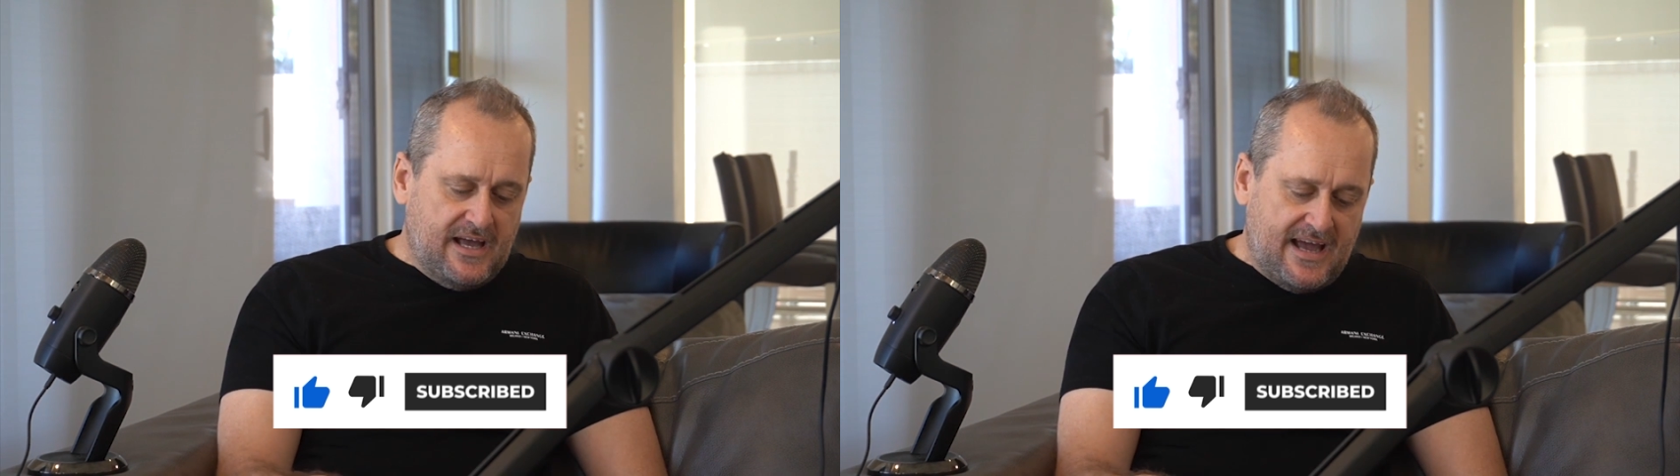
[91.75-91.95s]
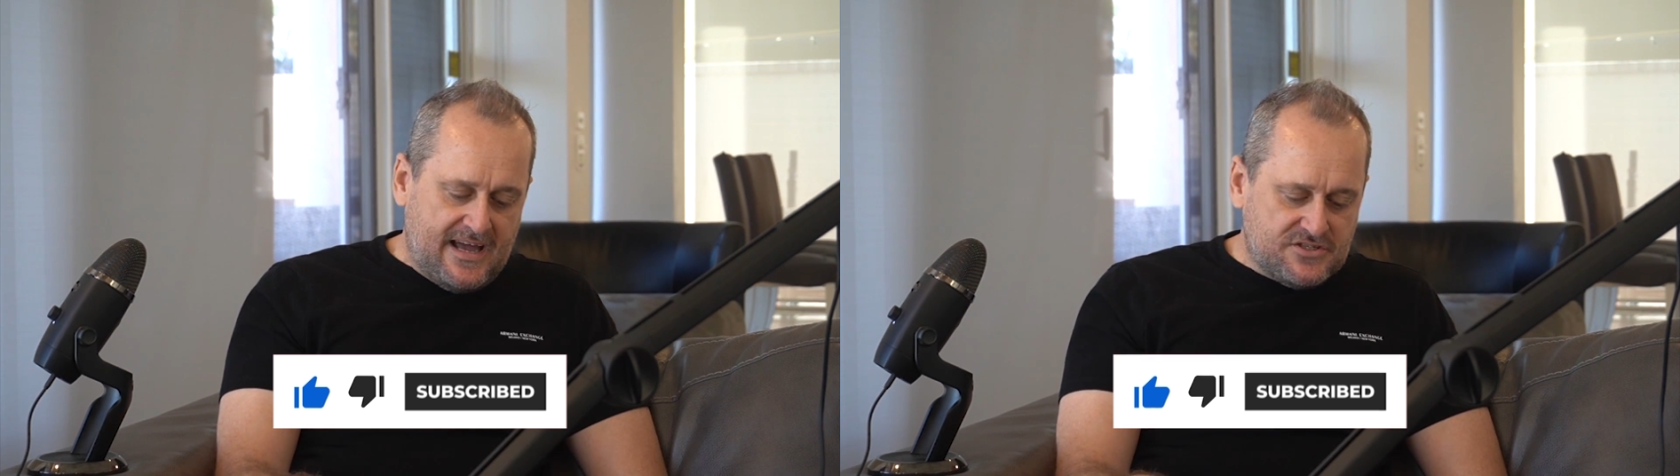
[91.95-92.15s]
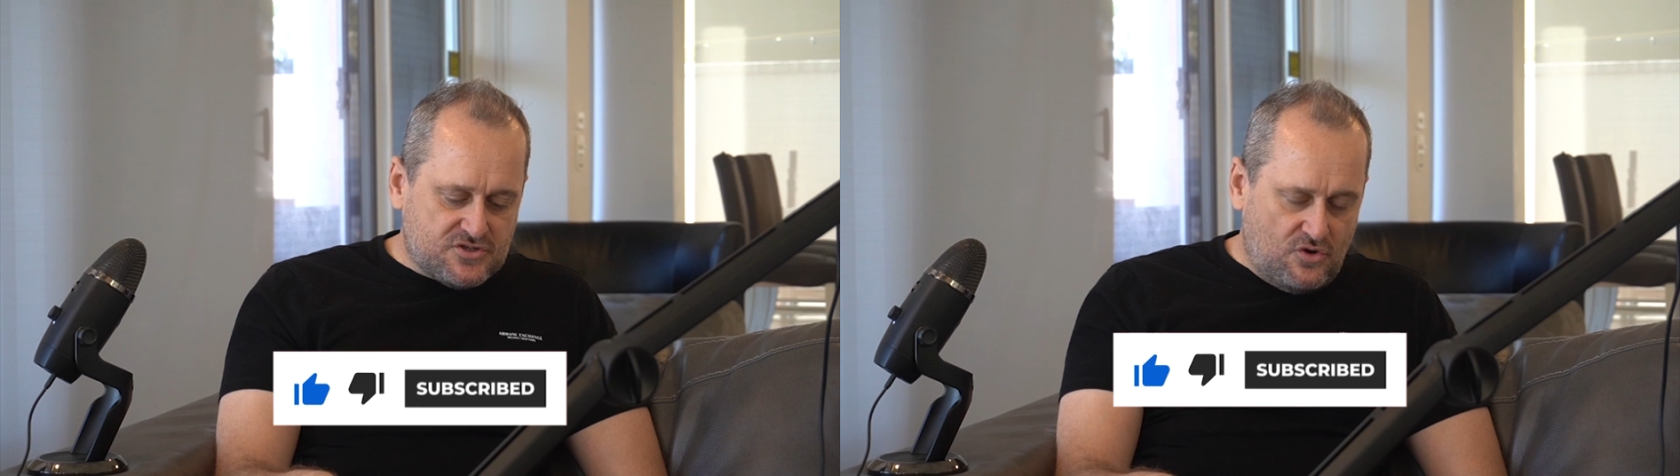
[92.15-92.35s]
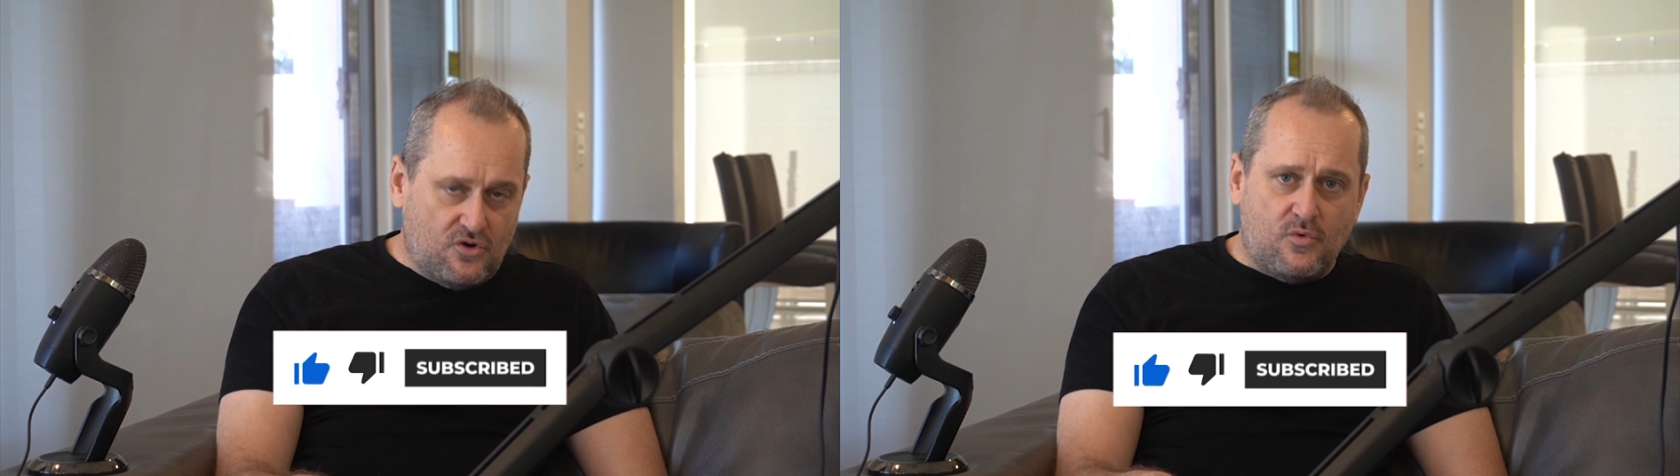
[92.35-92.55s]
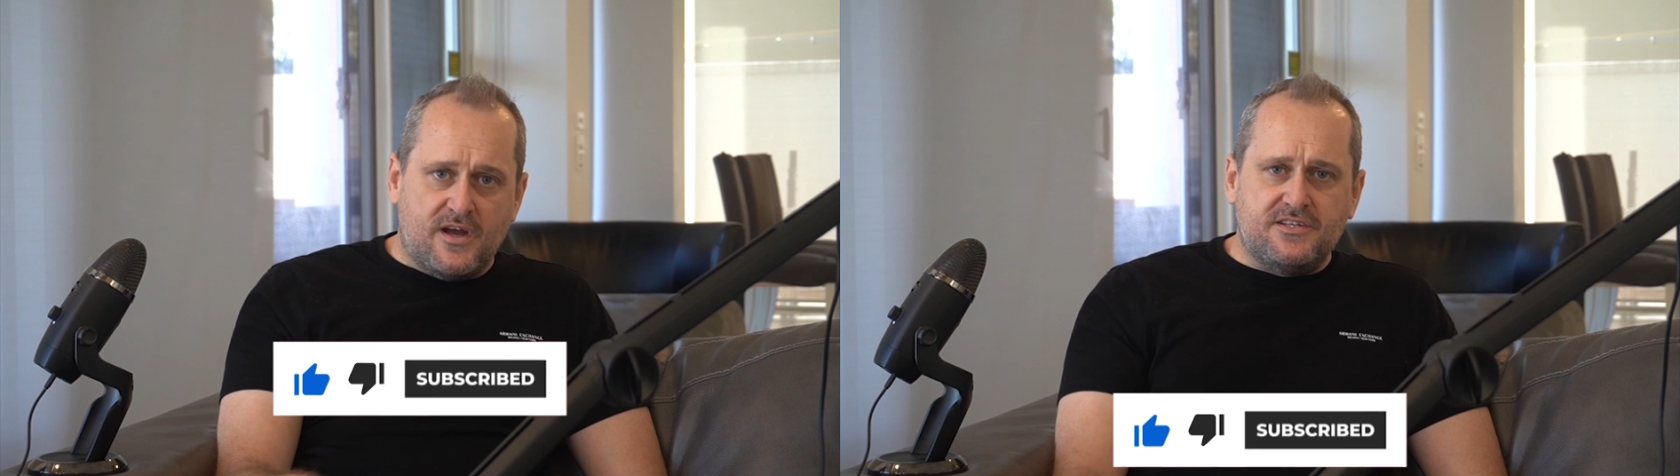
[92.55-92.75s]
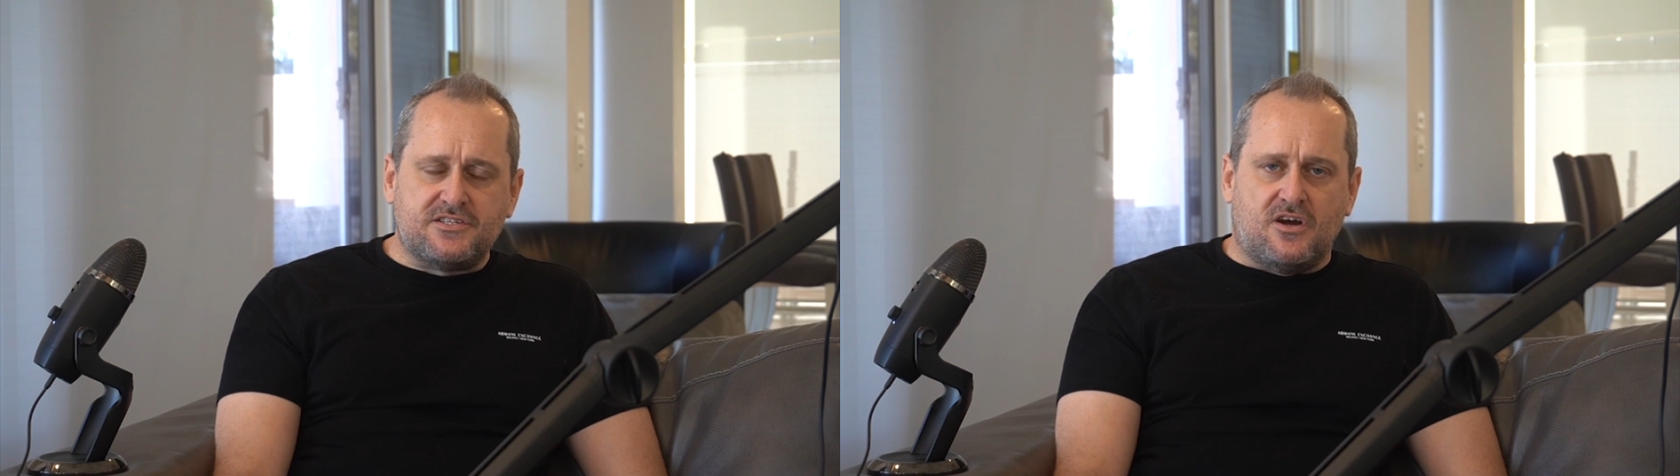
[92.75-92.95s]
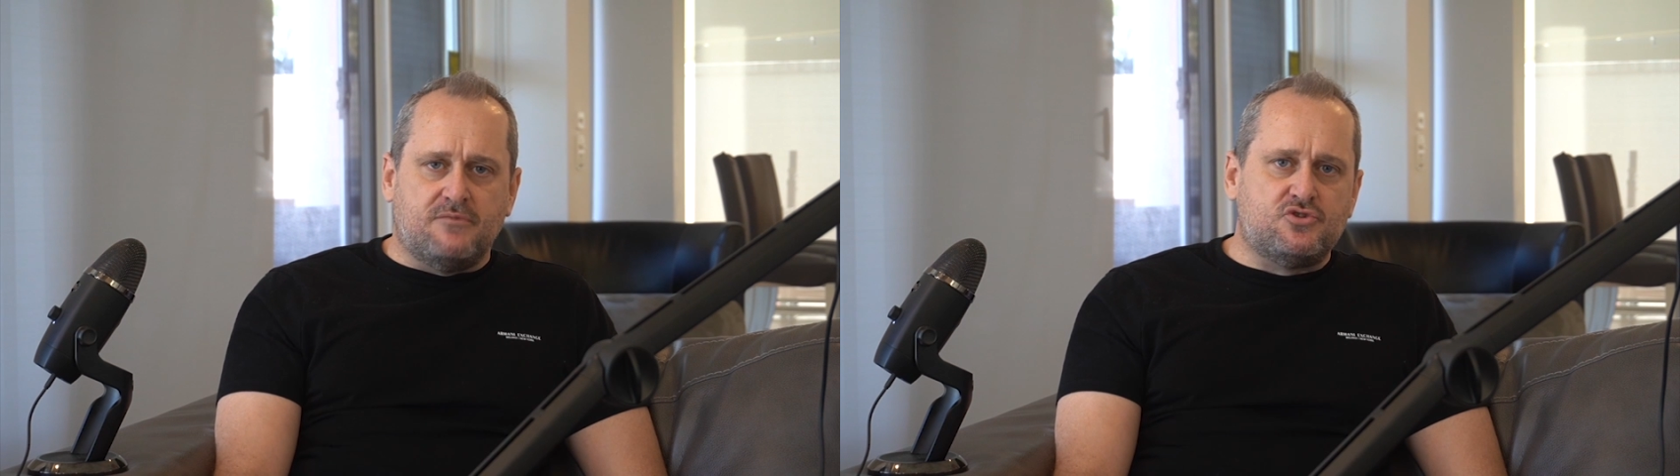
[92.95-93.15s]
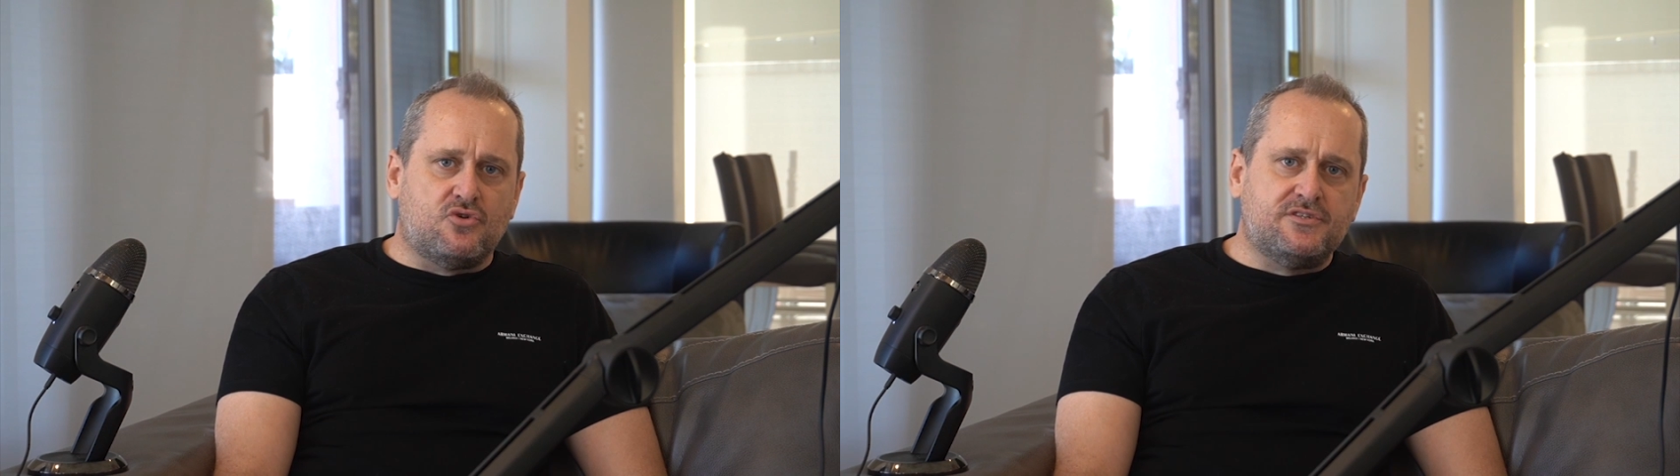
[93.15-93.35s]
As always,
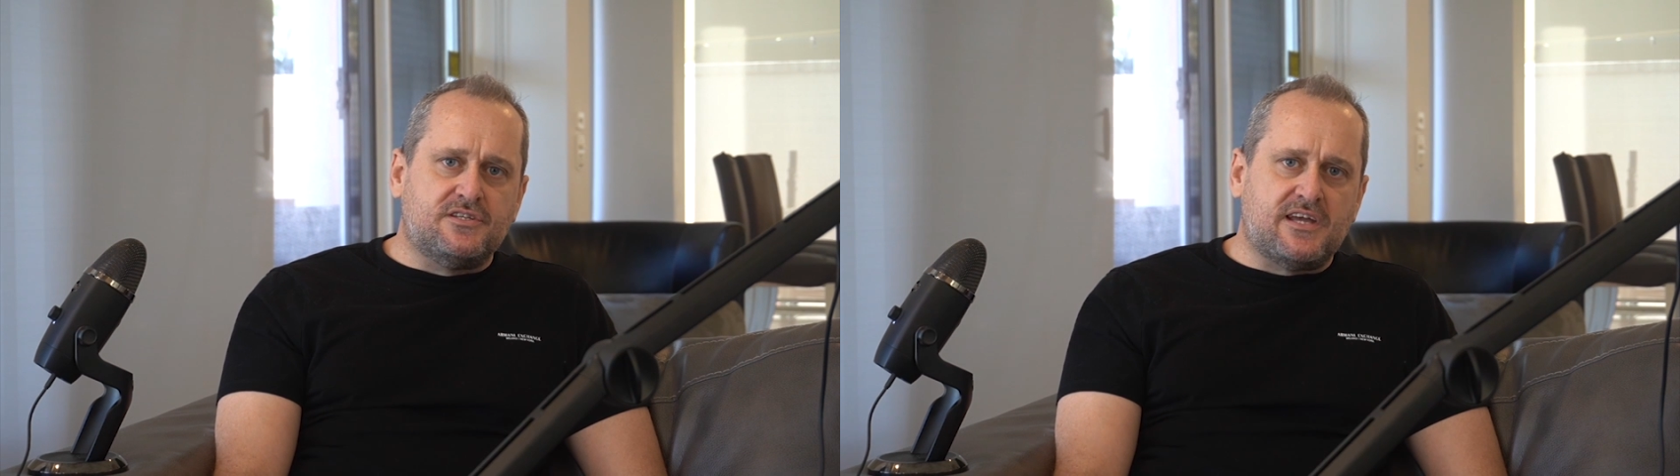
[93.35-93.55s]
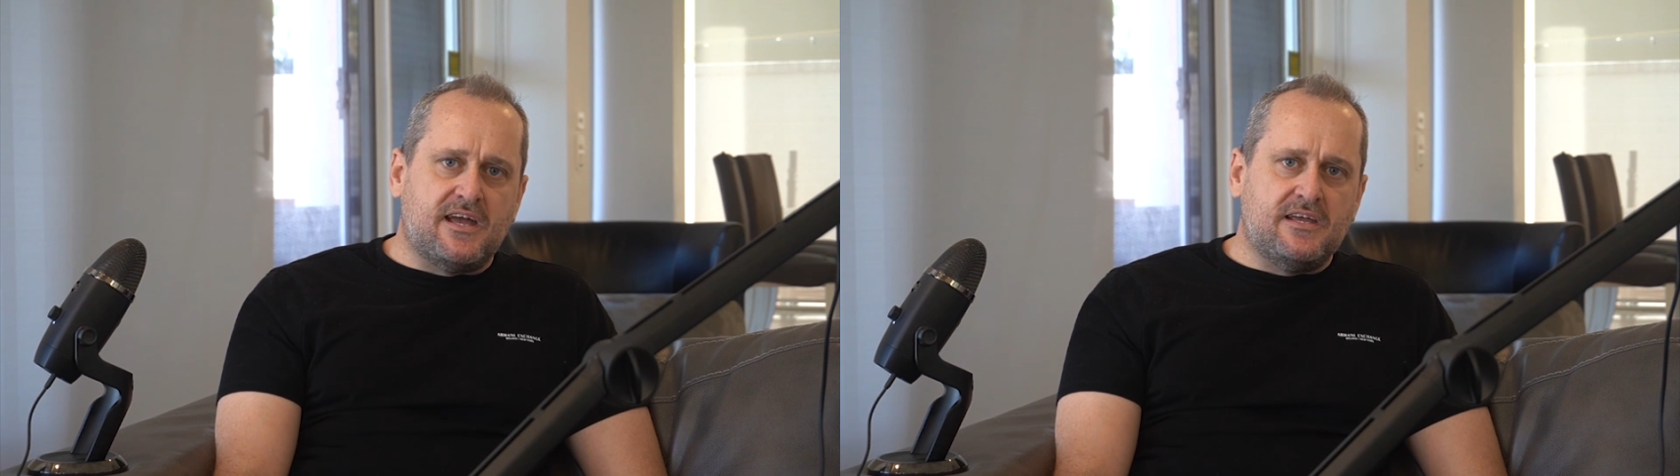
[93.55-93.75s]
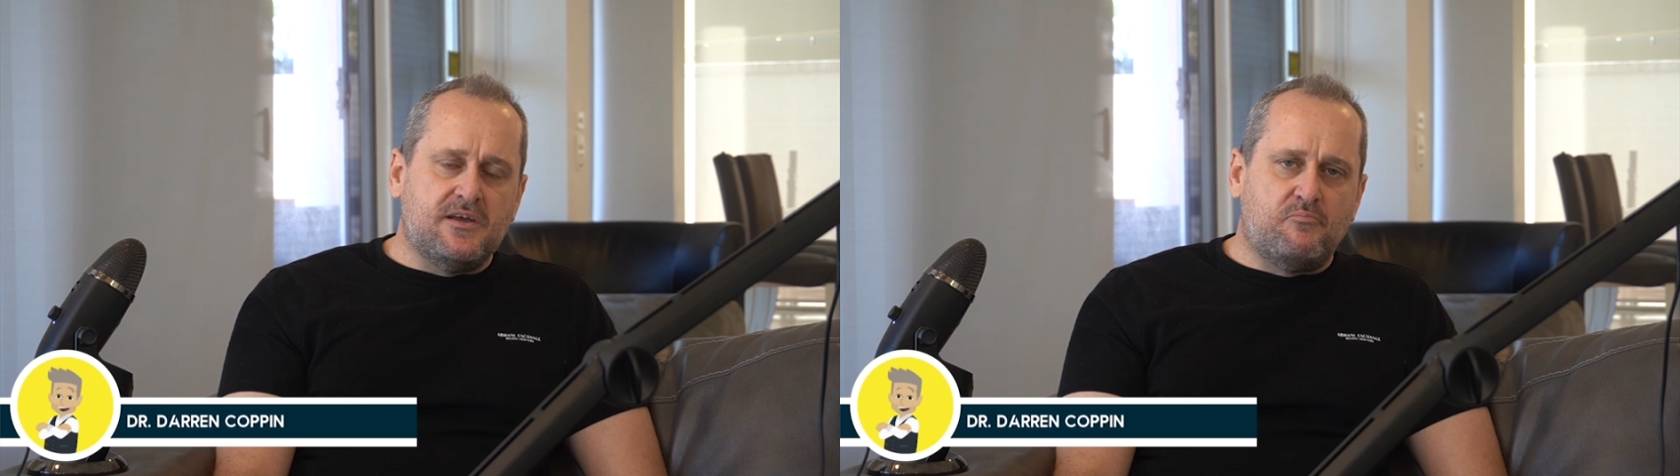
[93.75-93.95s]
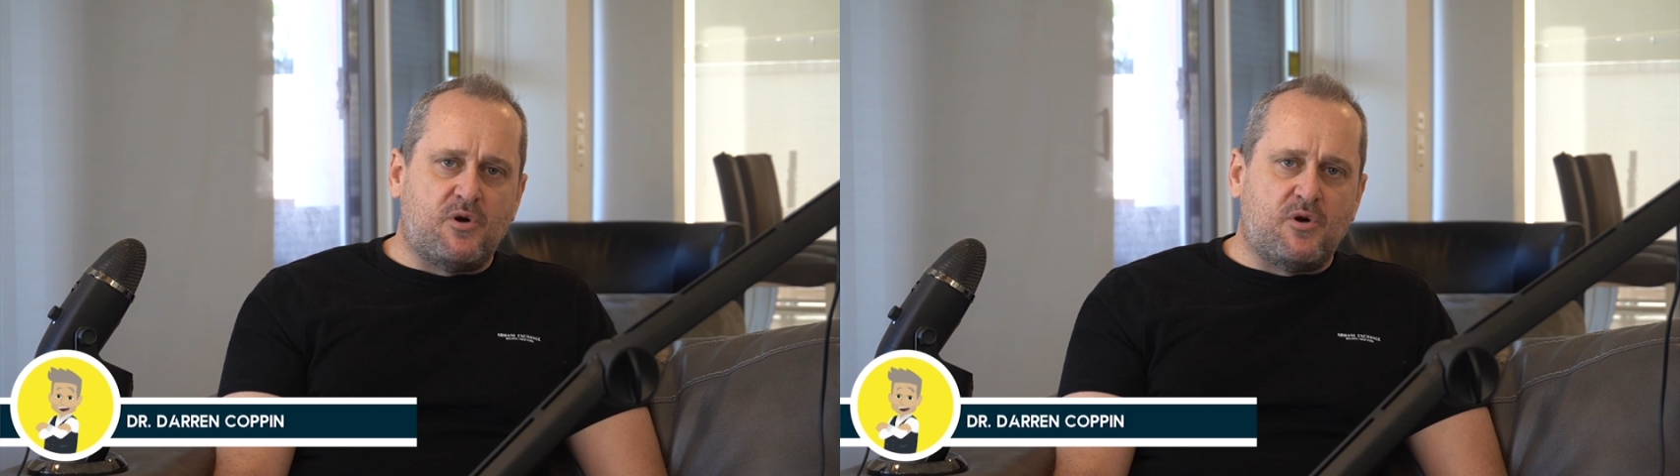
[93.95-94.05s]
I'm joined today